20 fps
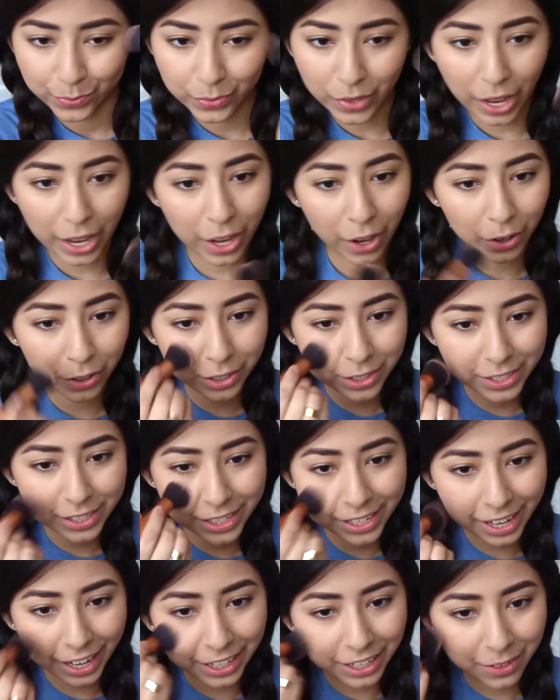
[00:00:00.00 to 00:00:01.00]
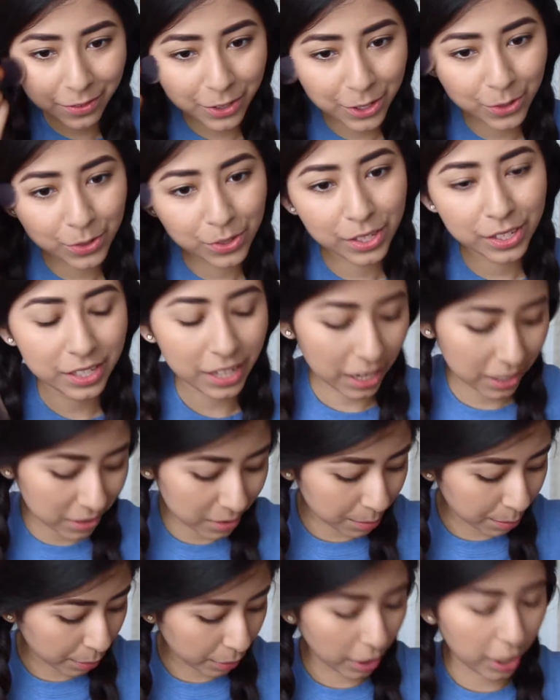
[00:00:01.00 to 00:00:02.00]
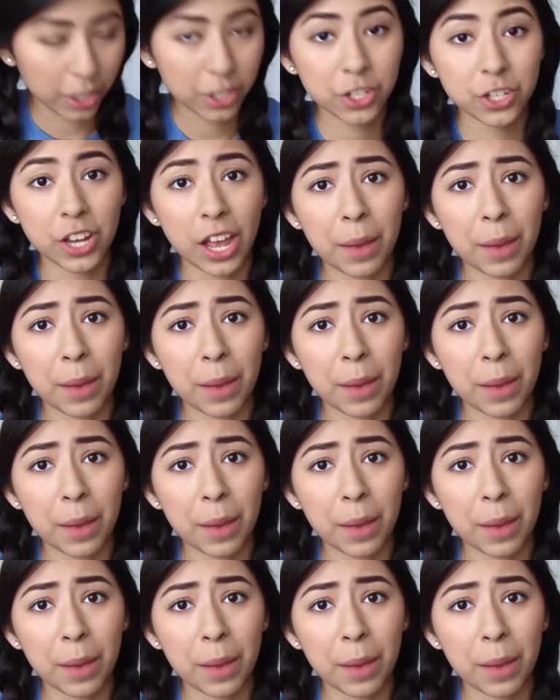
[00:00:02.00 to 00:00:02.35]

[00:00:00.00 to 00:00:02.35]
I honestly kind of use this as a blush.